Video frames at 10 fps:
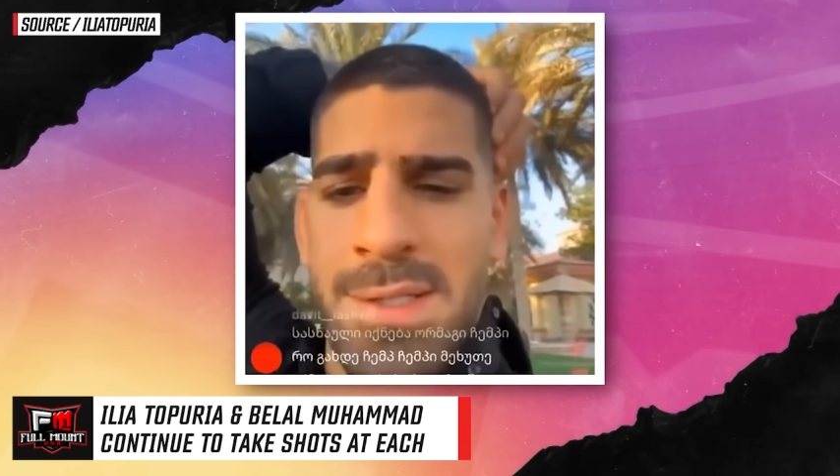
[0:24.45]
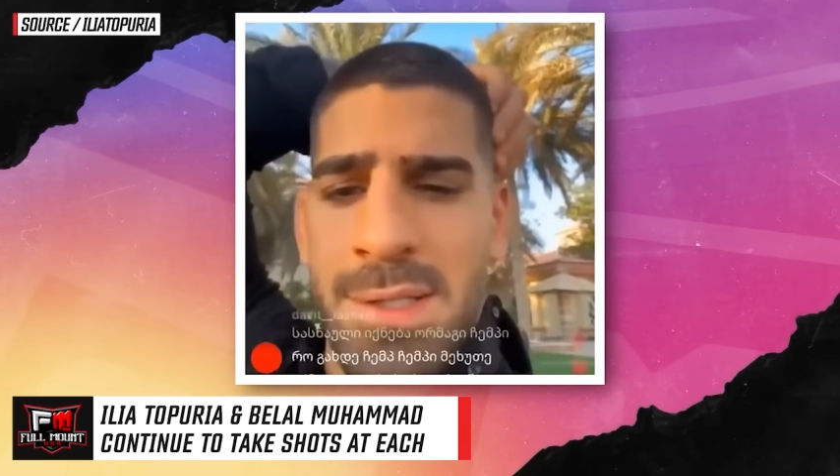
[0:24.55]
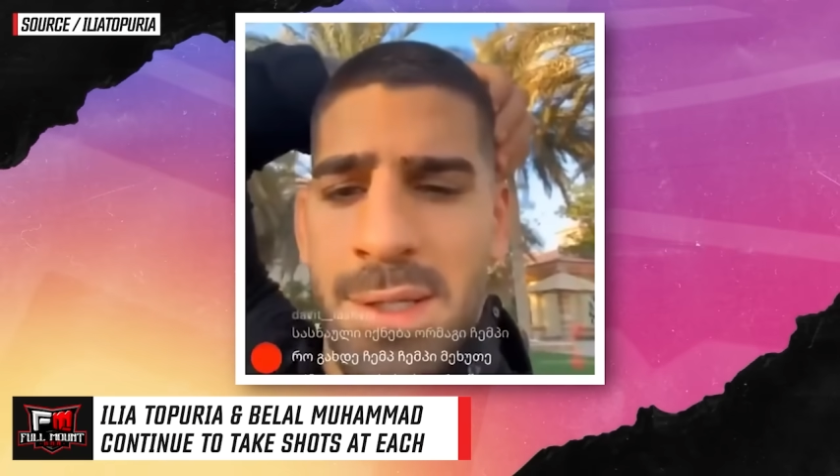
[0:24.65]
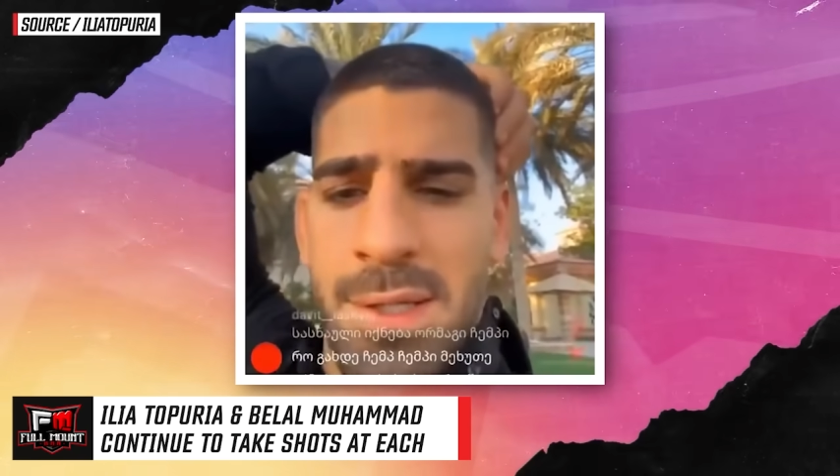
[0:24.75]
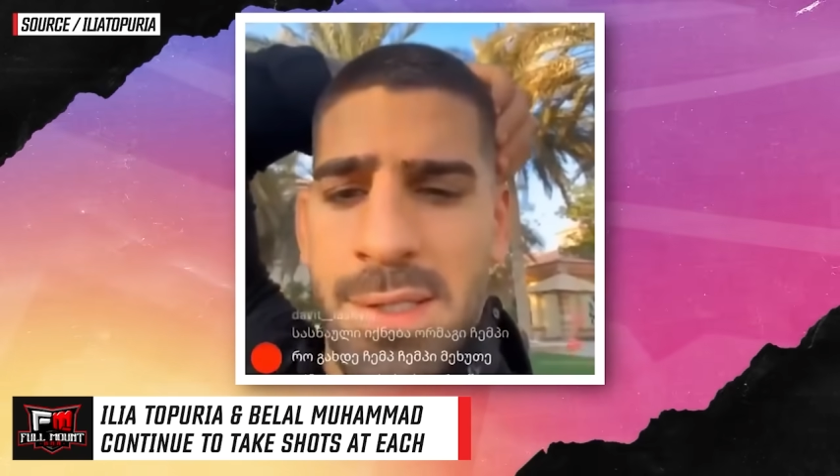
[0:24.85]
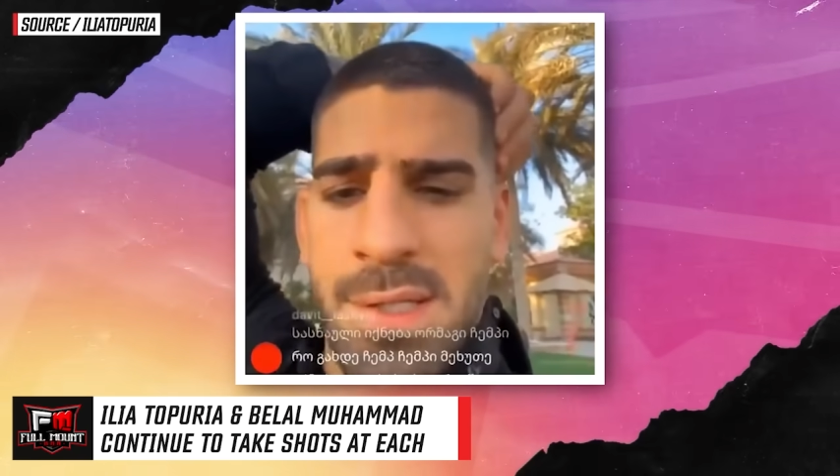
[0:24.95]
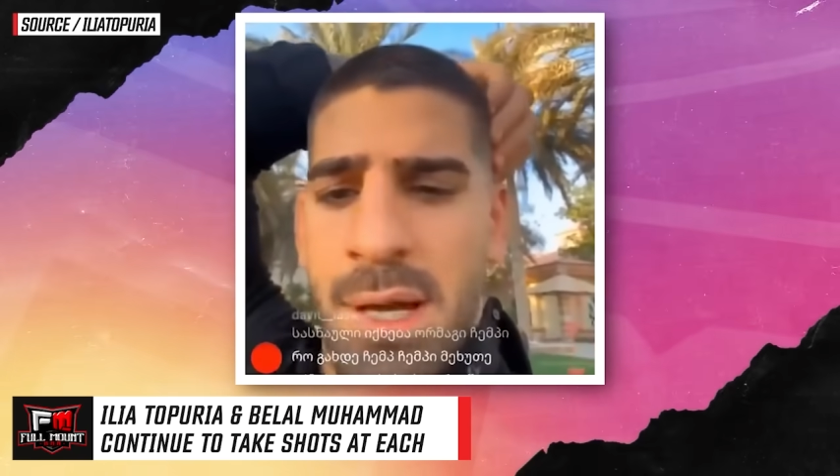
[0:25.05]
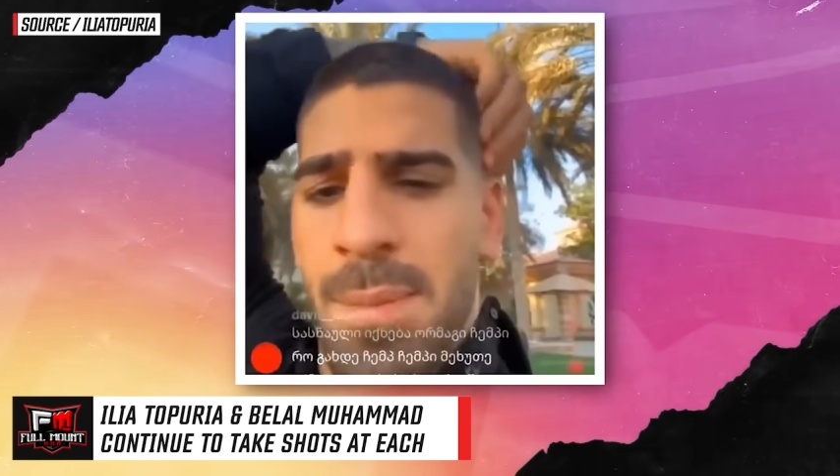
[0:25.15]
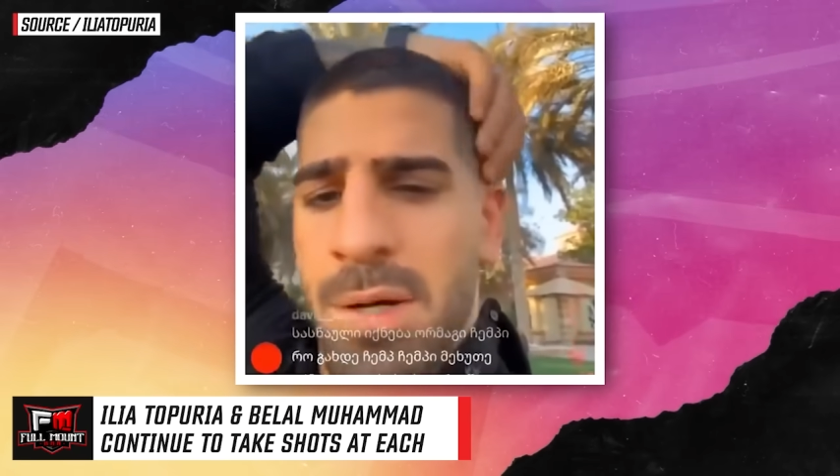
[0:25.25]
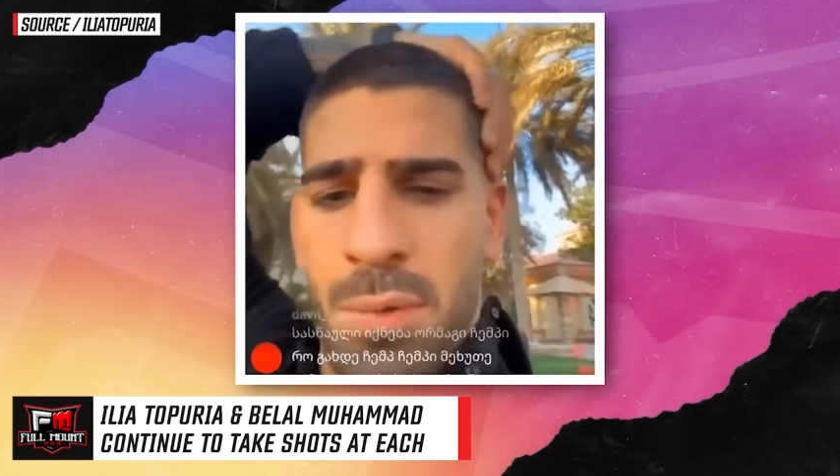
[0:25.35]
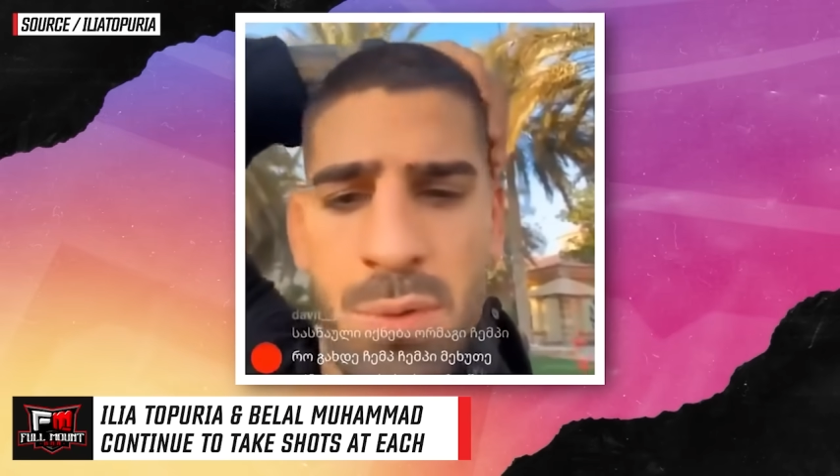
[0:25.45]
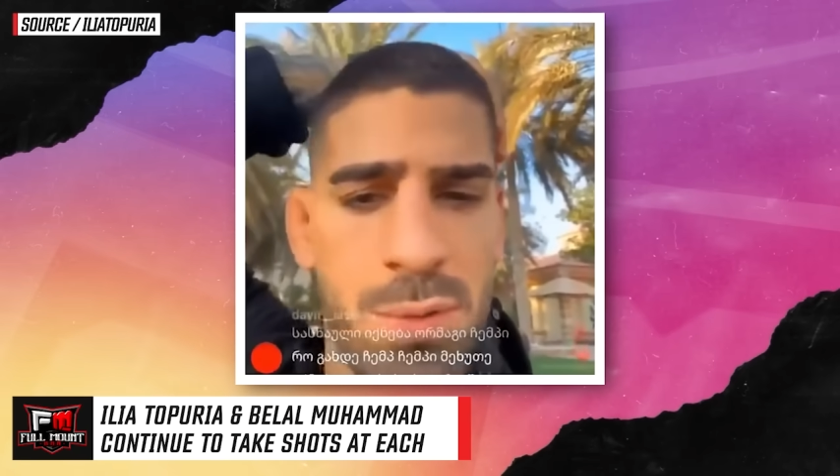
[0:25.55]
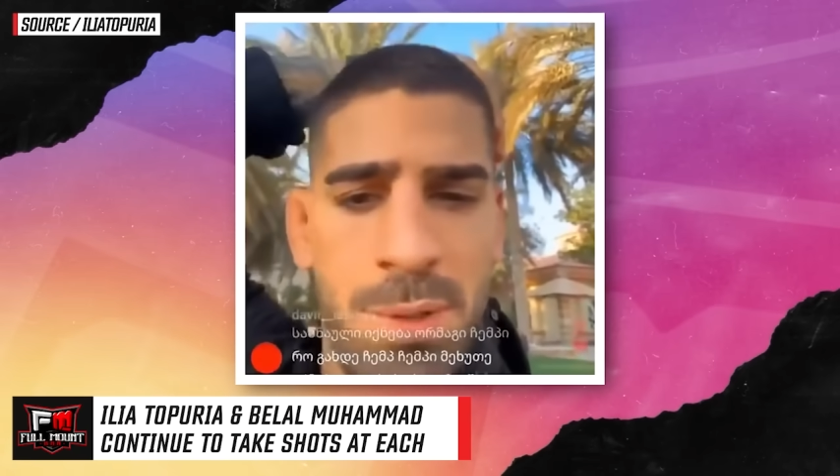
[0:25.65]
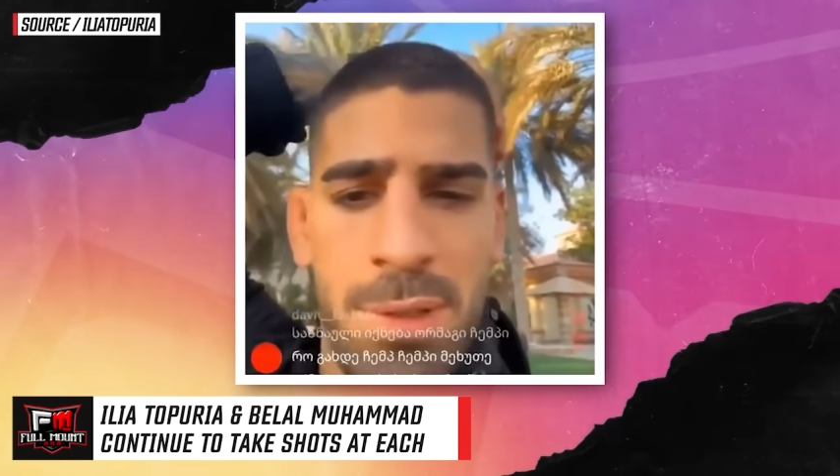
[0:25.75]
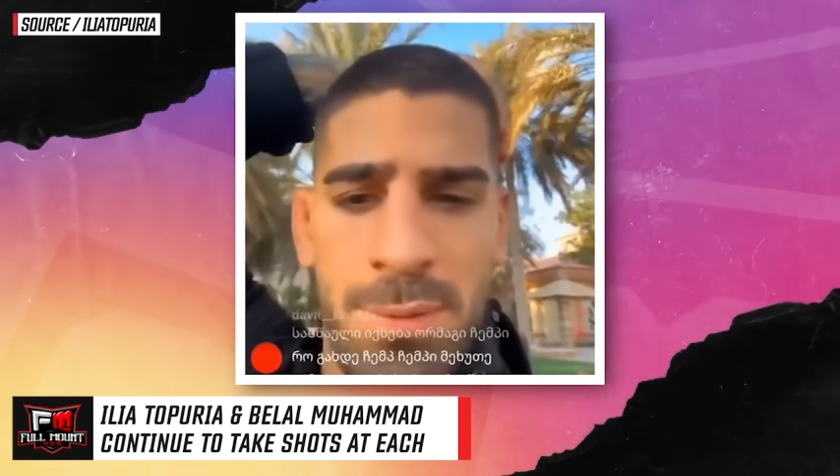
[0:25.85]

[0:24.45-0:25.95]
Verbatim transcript: it's it's Kamaru